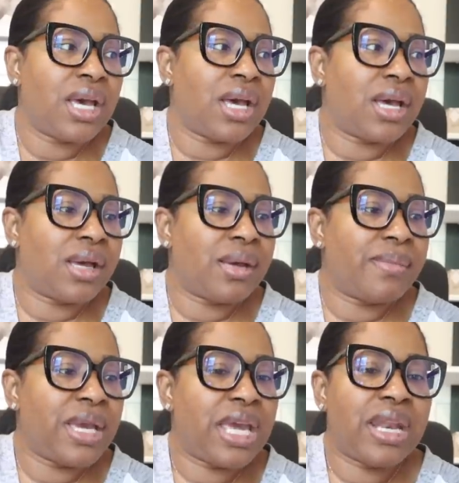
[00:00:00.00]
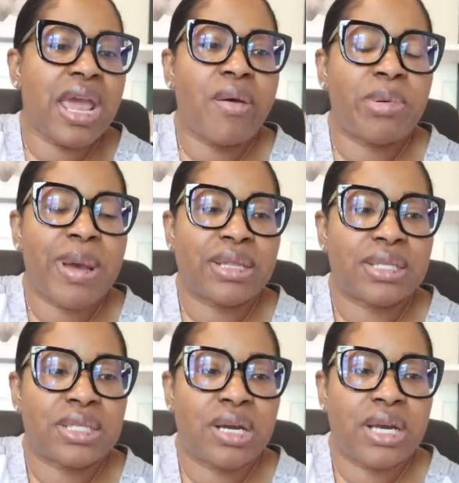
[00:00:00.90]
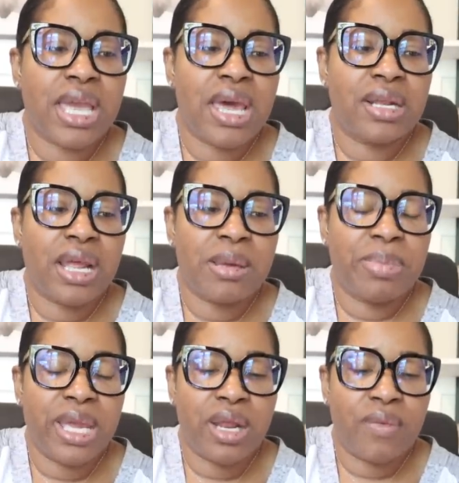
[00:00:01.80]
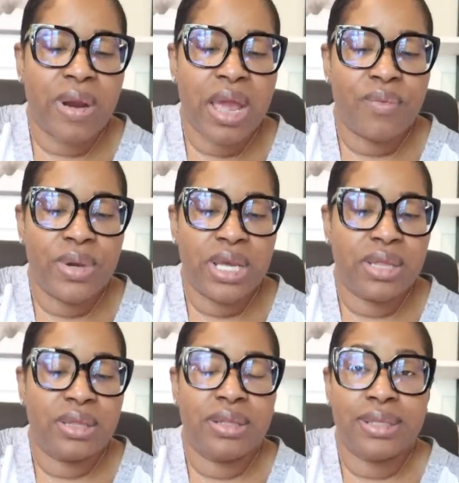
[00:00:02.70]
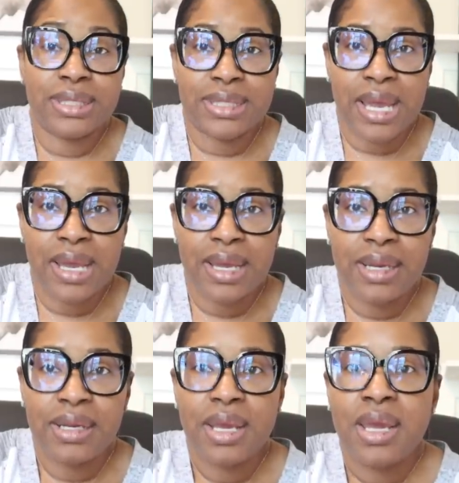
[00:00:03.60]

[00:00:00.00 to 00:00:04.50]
Um, and now I'm about to start kind of like playing around with the design.